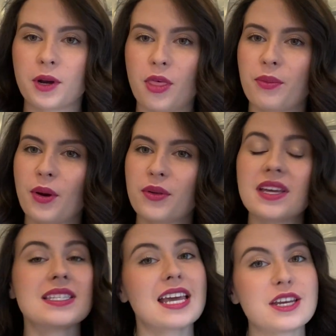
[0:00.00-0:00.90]
gonna throw
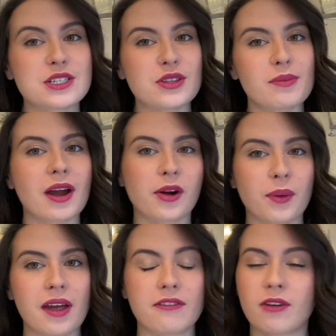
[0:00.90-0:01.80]
these into the
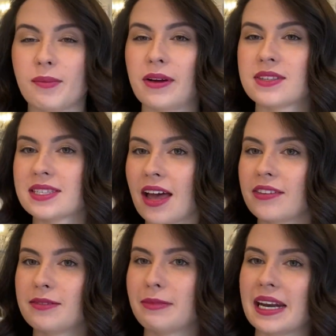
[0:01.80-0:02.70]
microwave for about
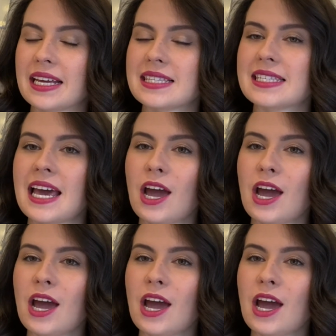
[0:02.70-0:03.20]
7 minutes.